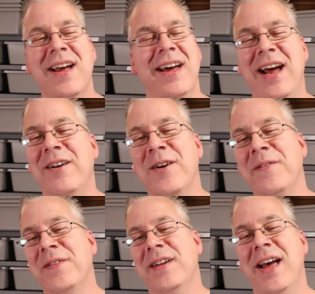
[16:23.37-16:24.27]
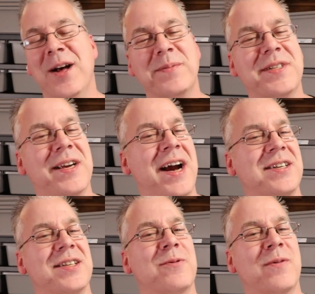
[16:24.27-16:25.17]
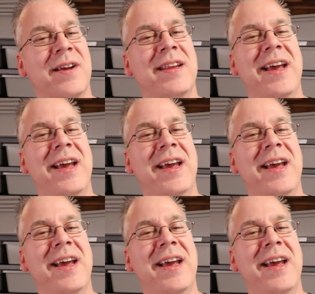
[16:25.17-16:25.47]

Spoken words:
And I don't know if it helps to actually run